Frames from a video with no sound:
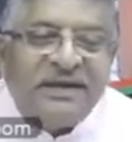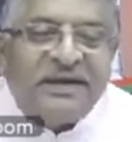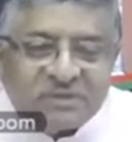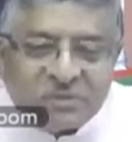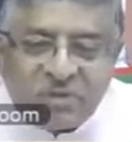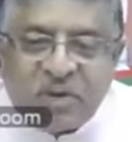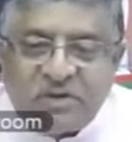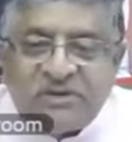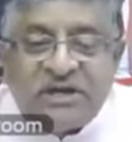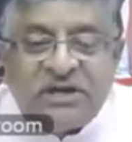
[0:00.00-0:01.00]
Let us know
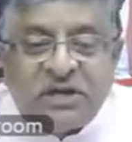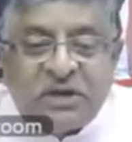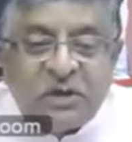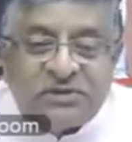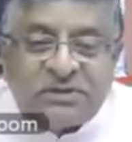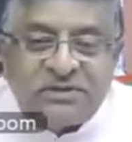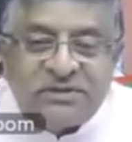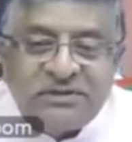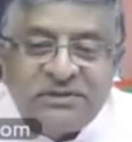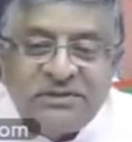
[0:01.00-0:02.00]
about digital inclusion.
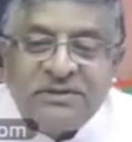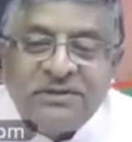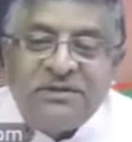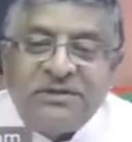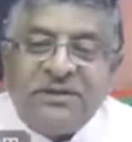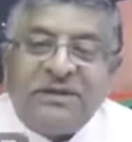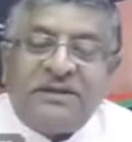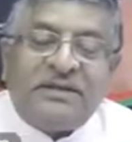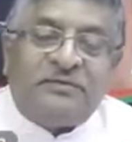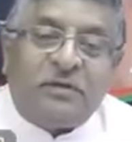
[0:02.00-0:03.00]

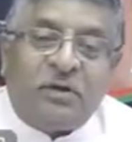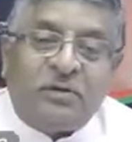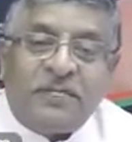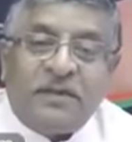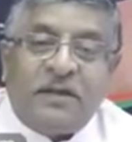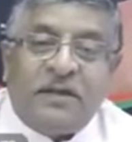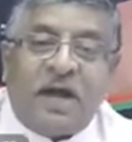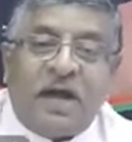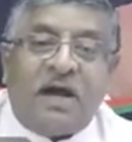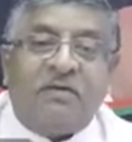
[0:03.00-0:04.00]
Therefore,
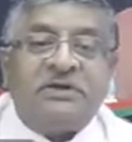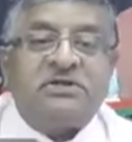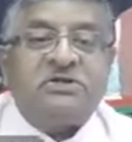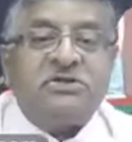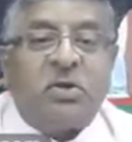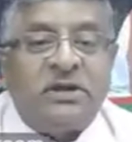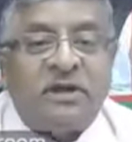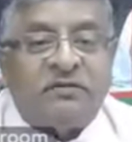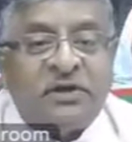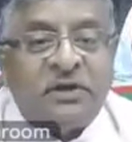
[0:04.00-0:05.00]
our
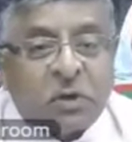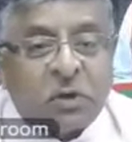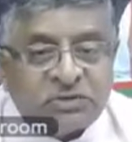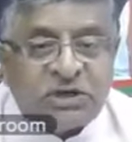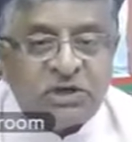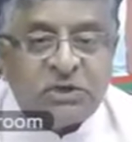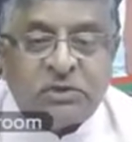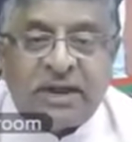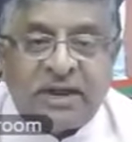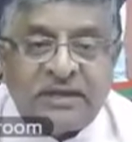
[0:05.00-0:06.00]
story of inclusion
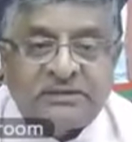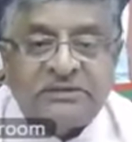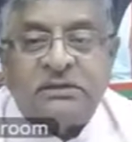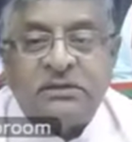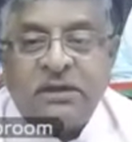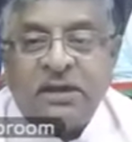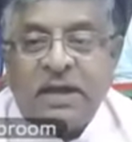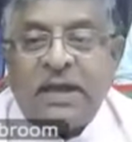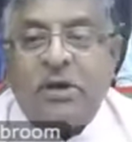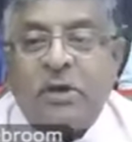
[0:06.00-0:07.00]
today is
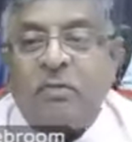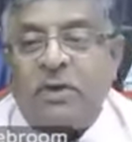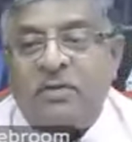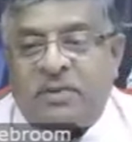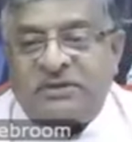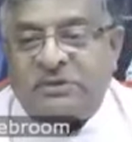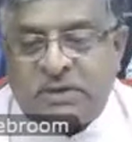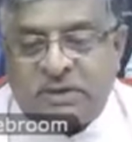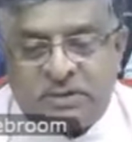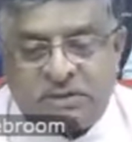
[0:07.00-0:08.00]
a global
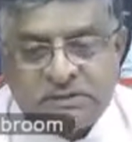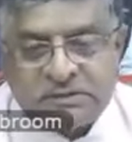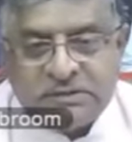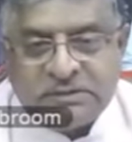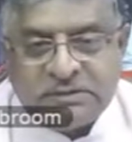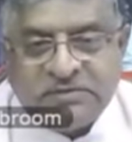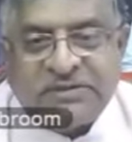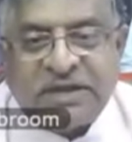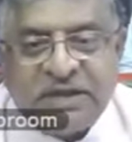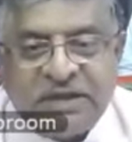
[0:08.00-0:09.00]
buzzword,
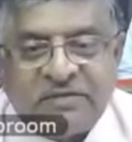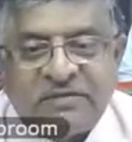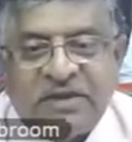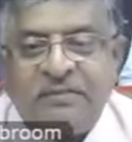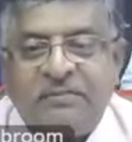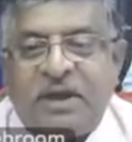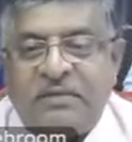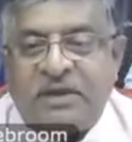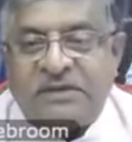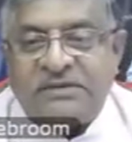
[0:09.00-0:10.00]
which I hear whether in
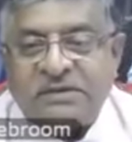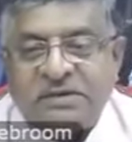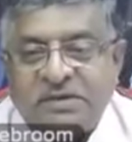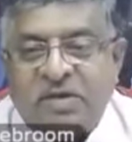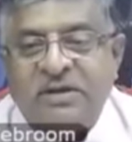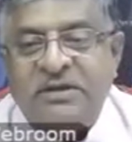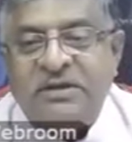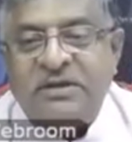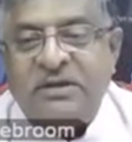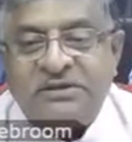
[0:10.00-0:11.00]
Bahamas or
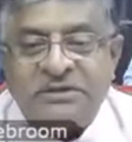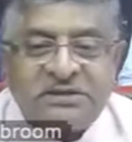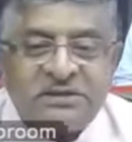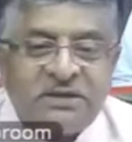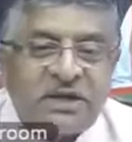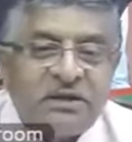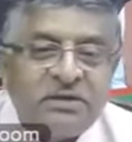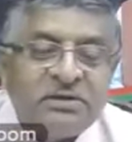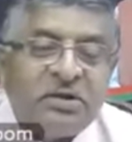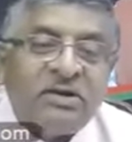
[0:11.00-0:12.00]
in Argentina
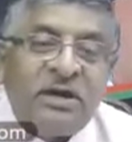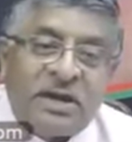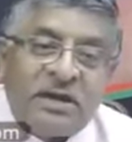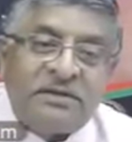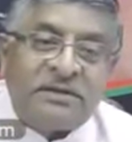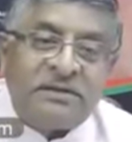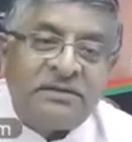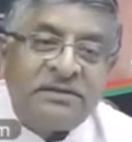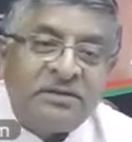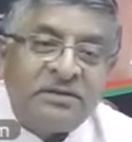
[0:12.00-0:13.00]
or in
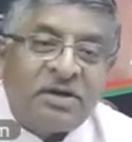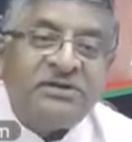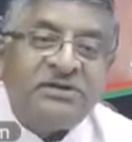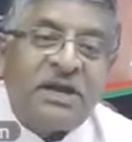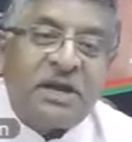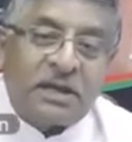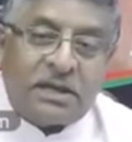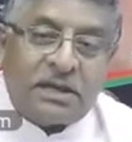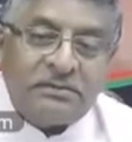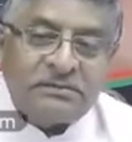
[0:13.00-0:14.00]
London or in Sri
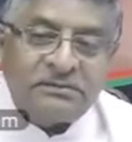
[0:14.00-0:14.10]
Lanka.